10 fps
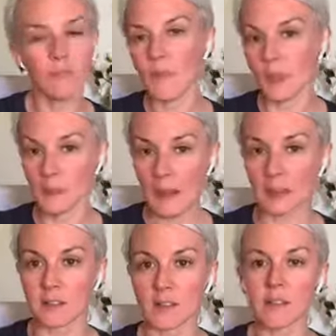and your
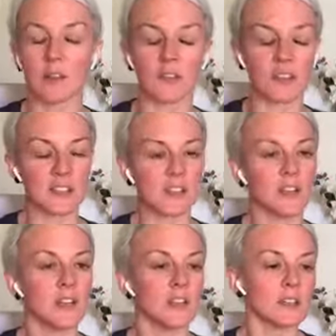partners, obviously.
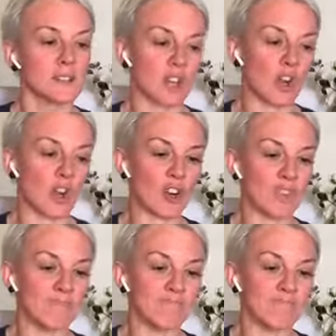So,